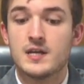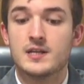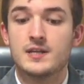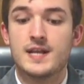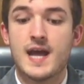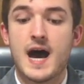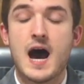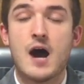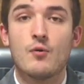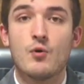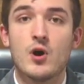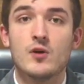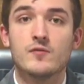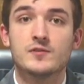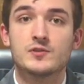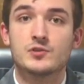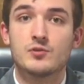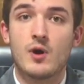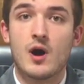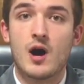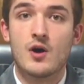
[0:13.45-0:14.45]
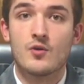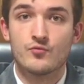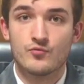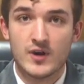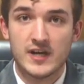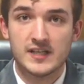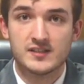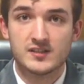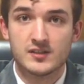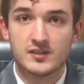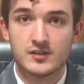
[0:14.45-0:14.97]
Now over to our
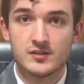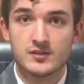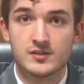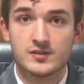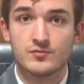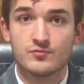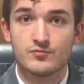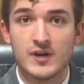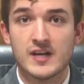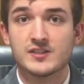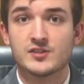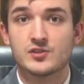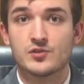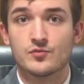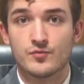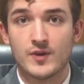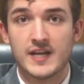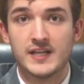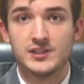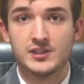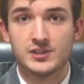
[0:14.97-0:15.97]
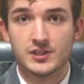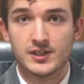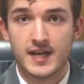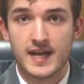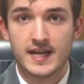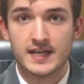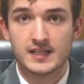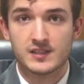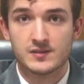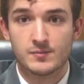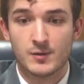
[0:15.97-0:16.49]
resident restoration
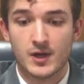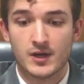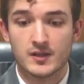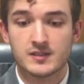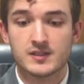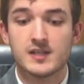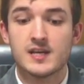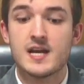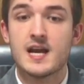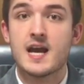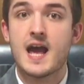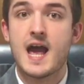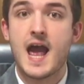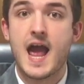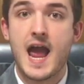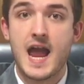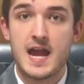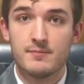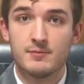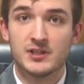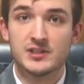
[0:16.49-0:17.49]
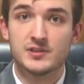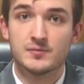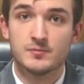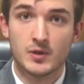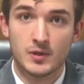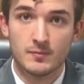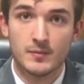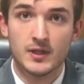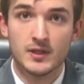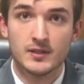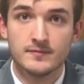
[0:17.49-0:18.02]
expert, Hamish
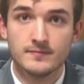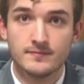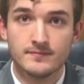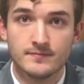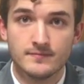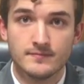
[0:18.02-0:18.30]
McMillan.